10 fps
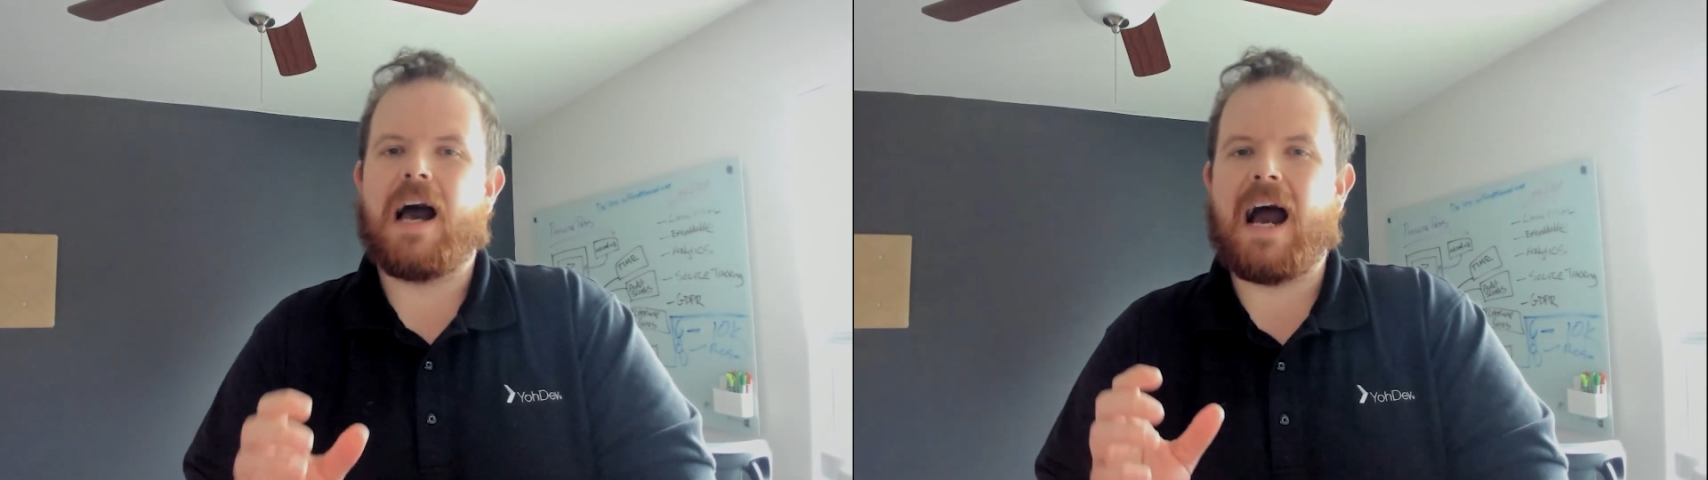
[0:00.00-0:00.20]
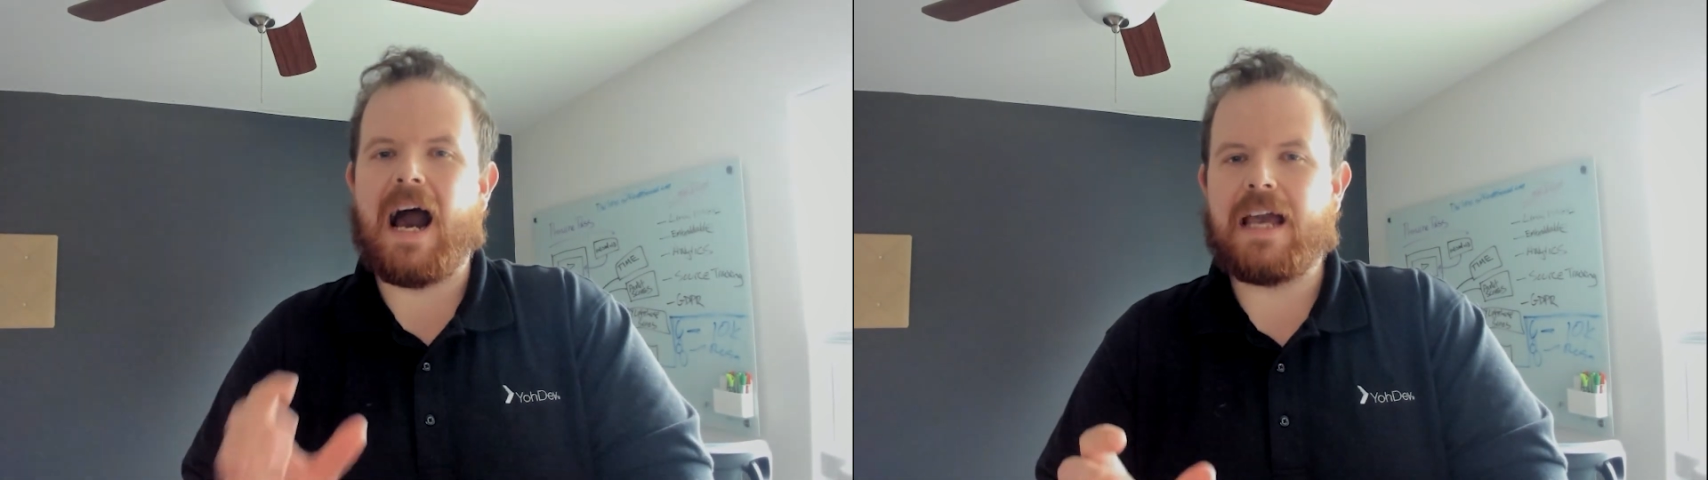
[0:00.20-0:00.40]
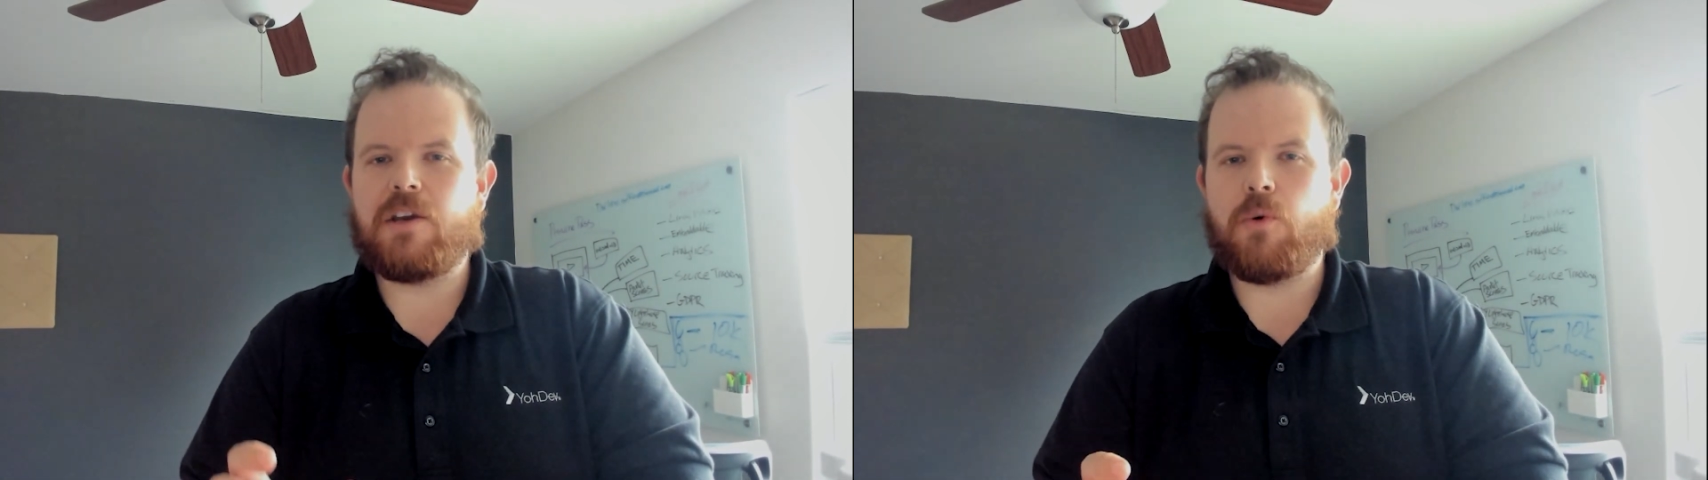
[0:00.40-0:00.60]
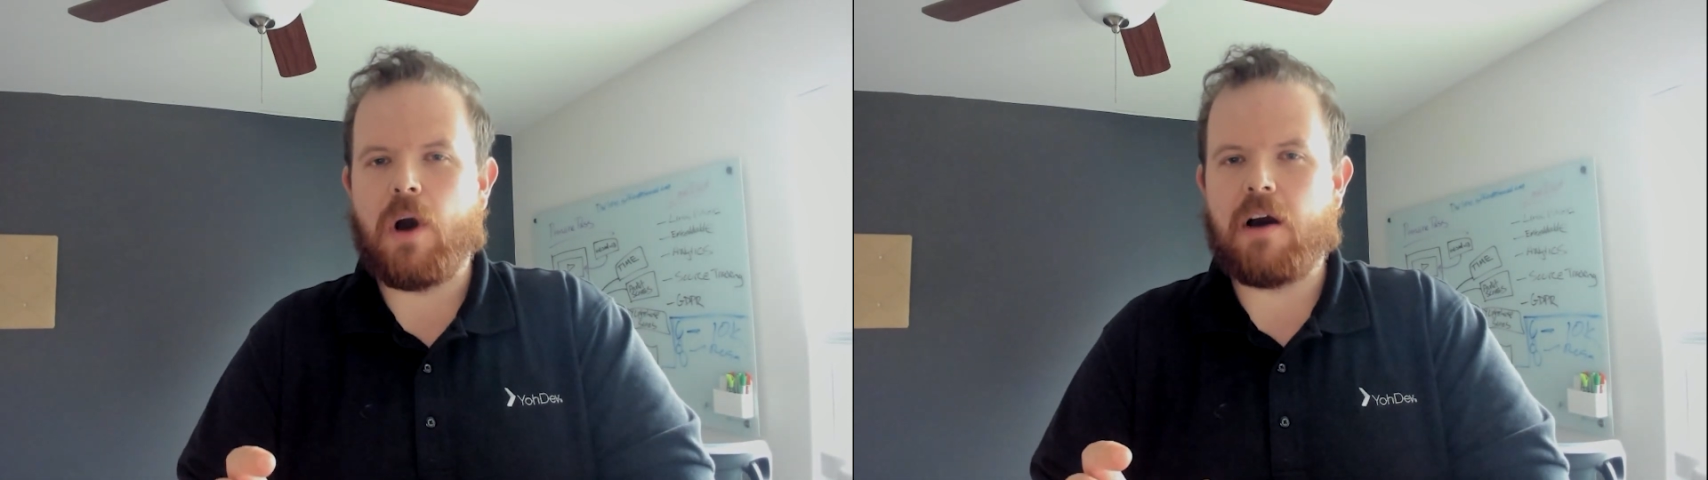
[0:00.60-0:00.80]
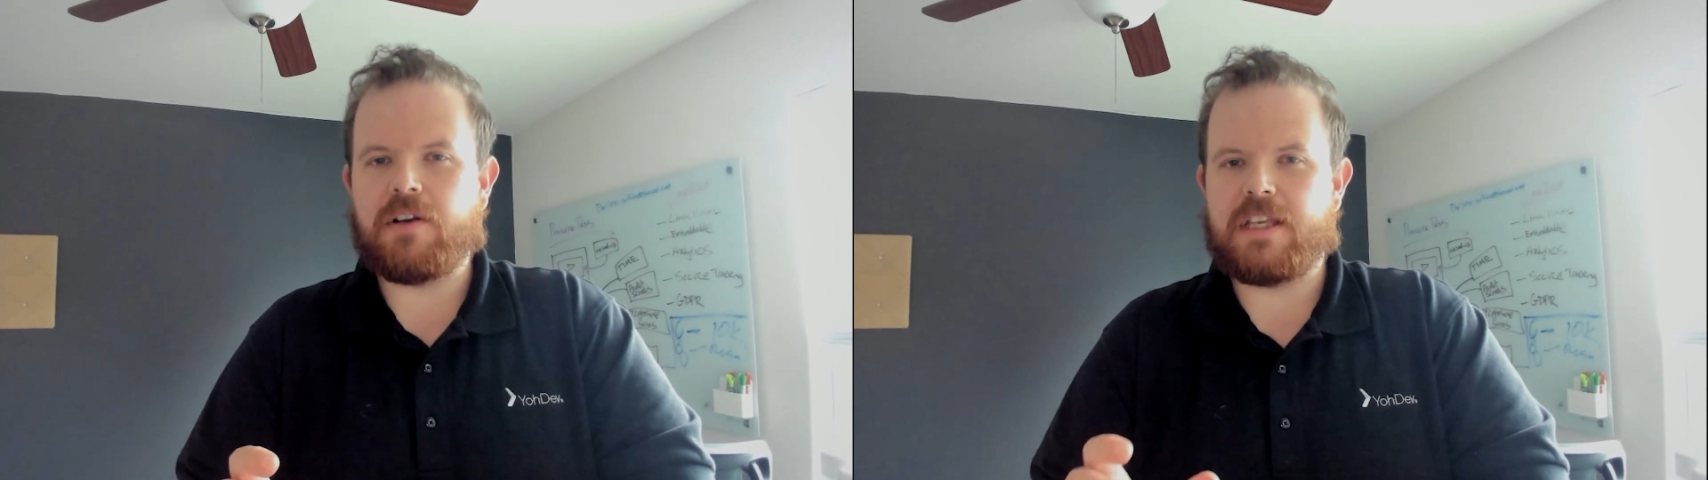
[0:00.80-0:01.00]

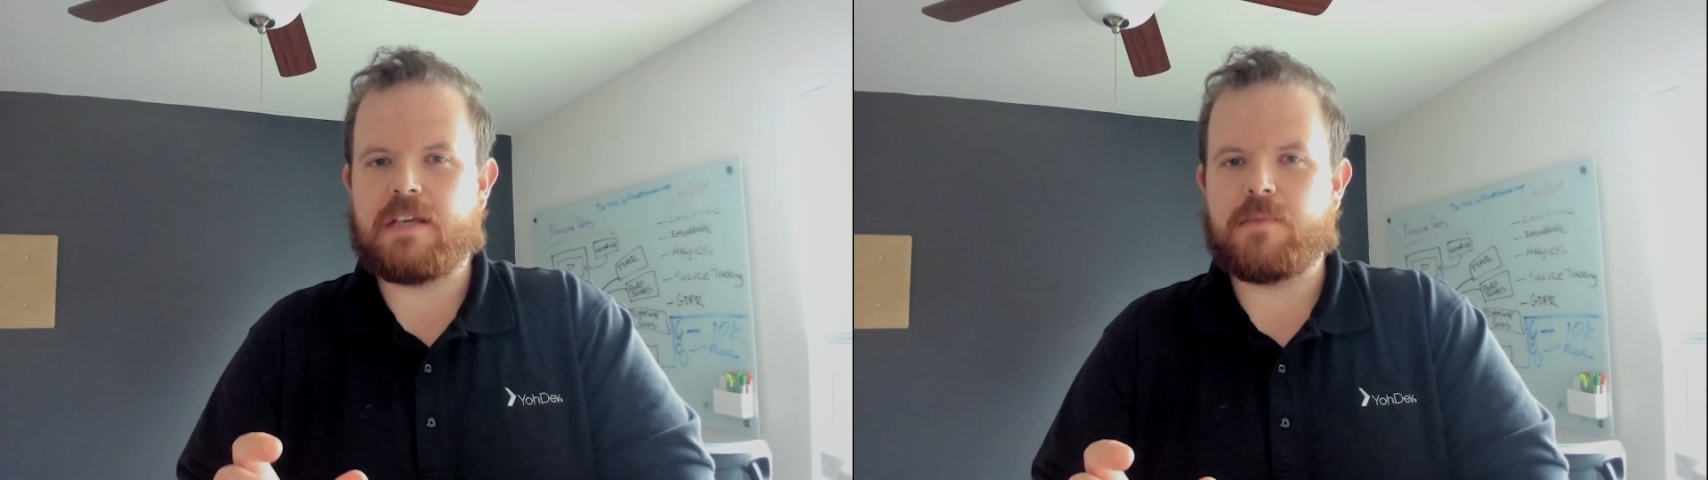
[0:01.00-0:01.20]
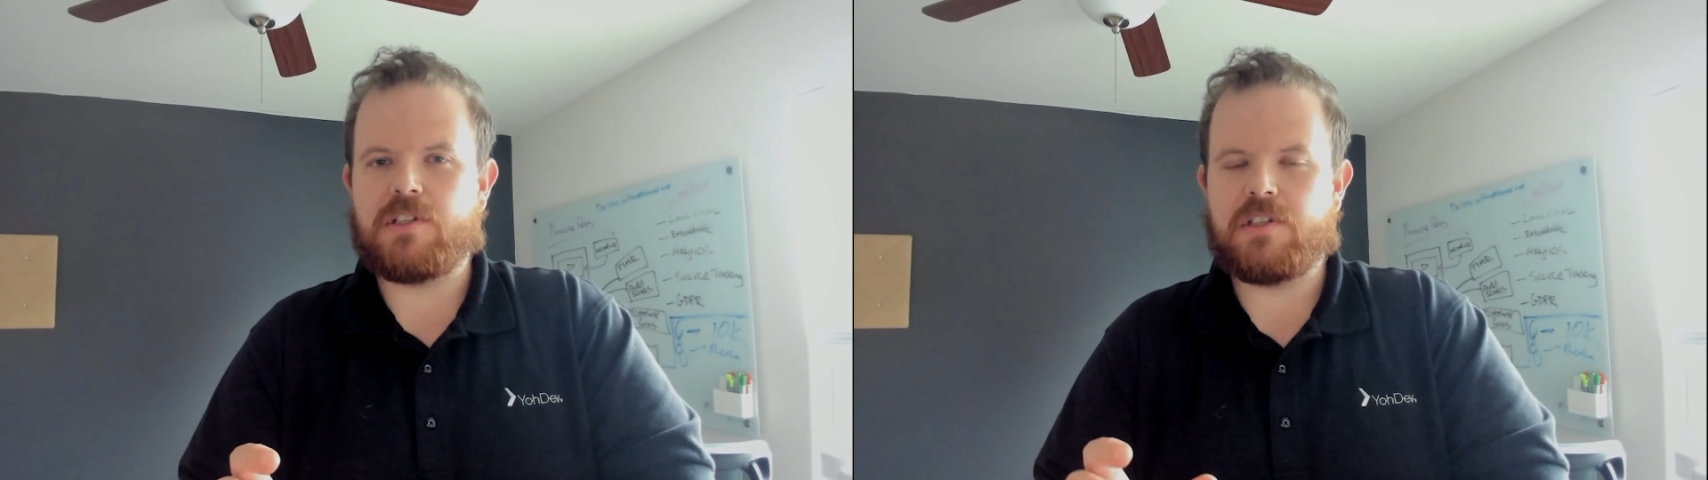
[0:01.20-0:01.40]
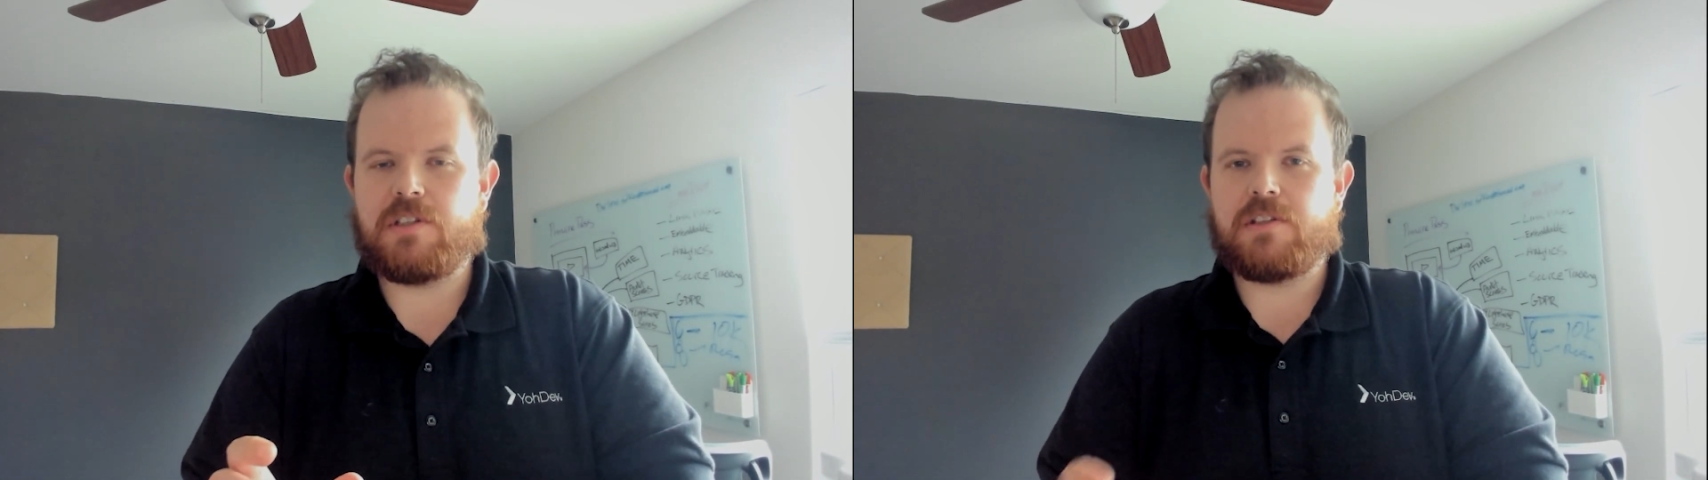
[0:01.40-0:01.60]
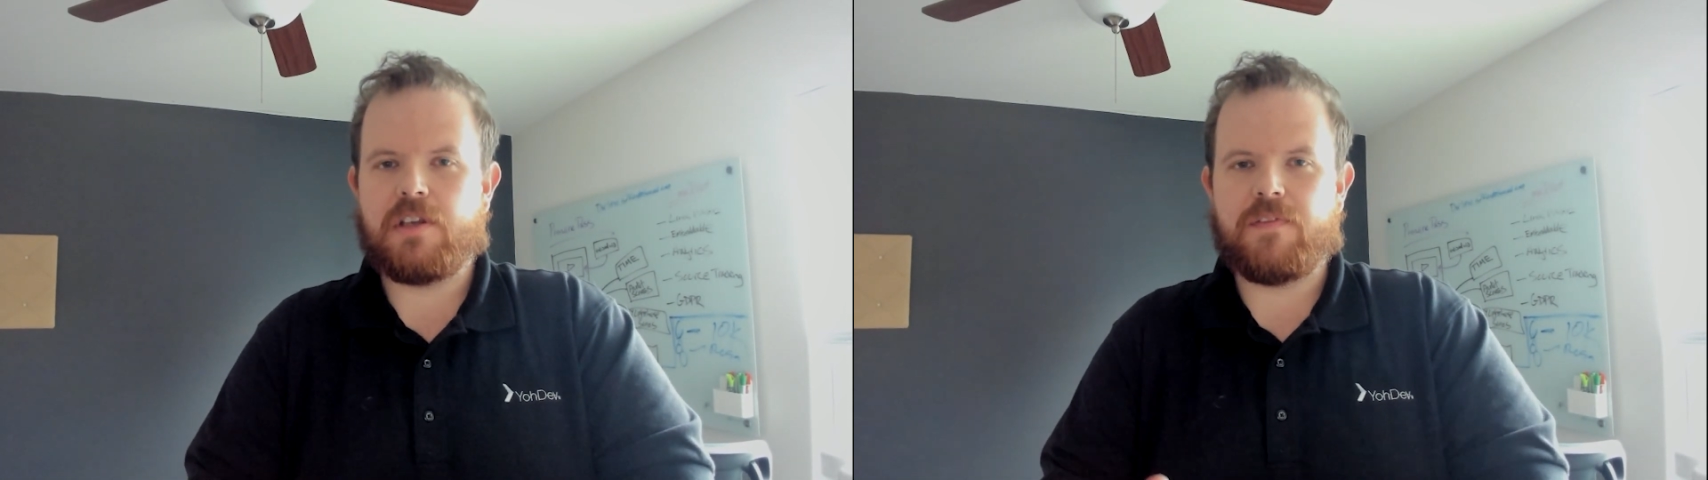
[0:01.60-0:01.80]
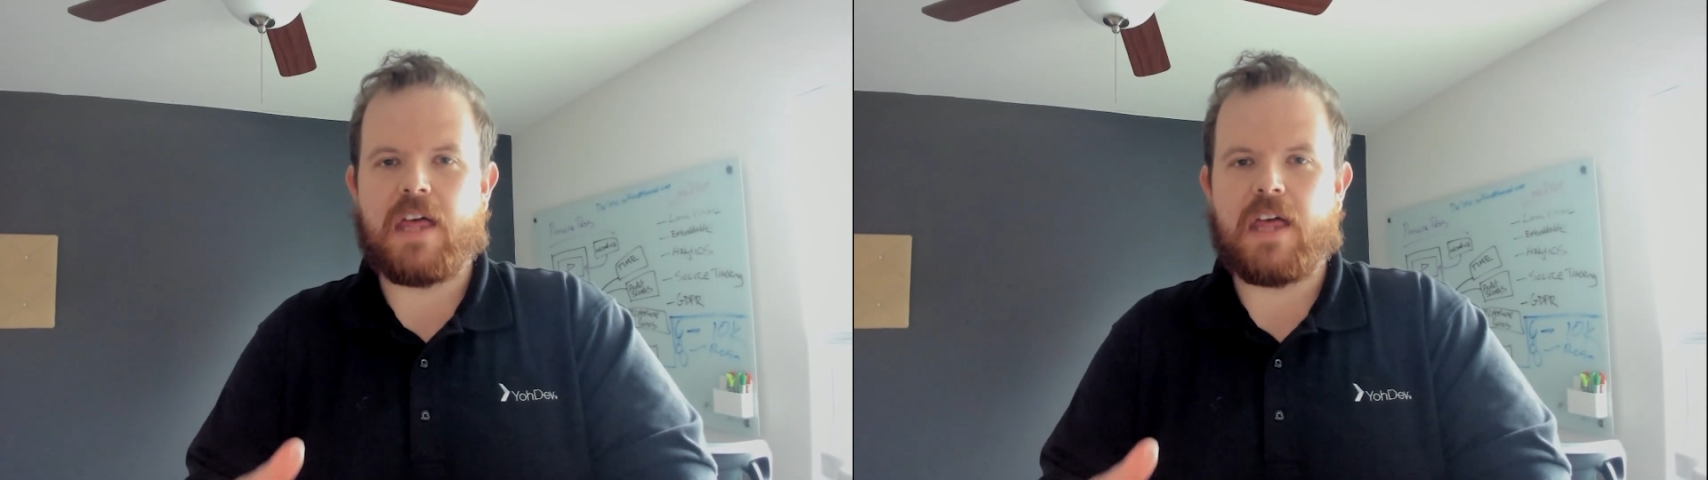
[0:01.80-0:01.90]
high-quality images